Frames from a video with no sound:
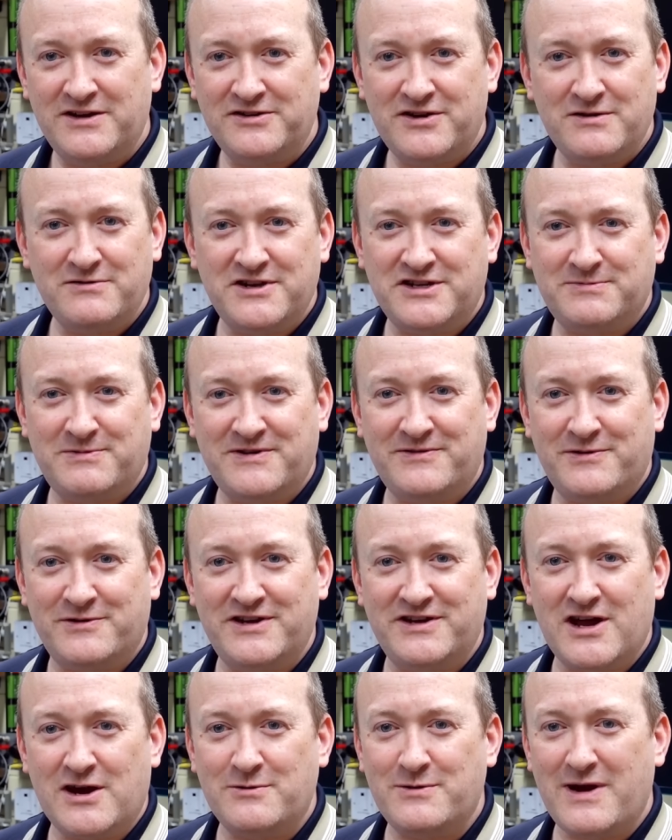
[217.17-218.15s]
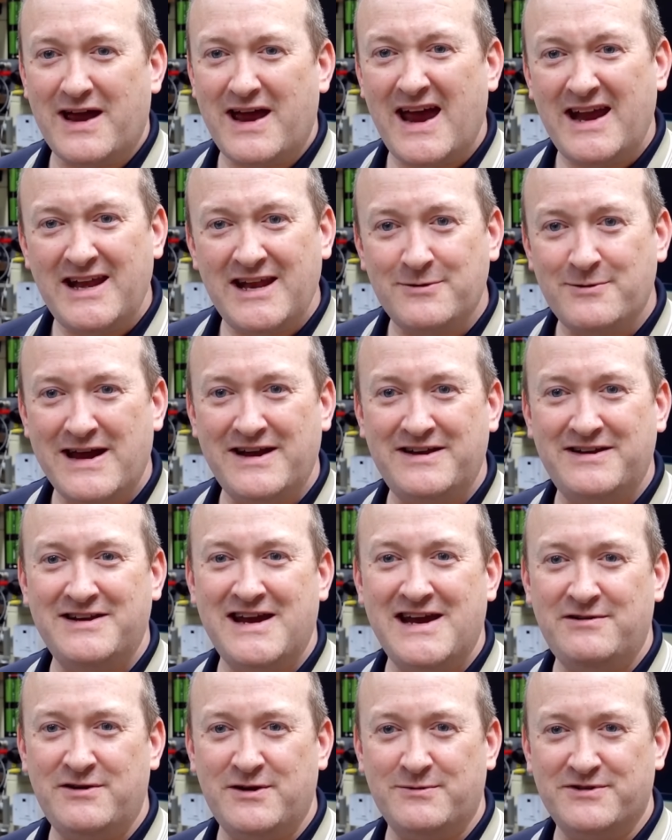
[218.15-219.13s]
Do this before you go anywhere
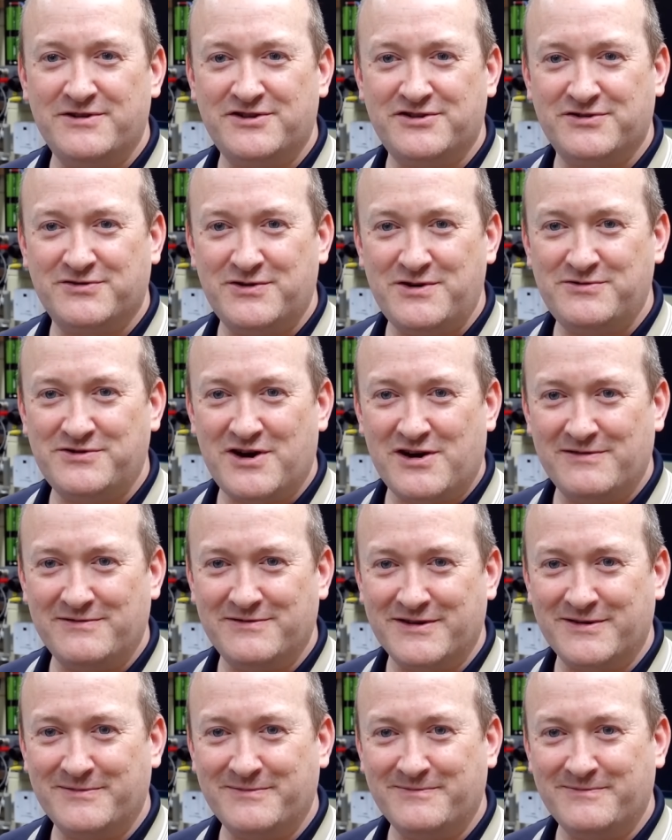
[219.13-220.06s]
near it with a screwdriver.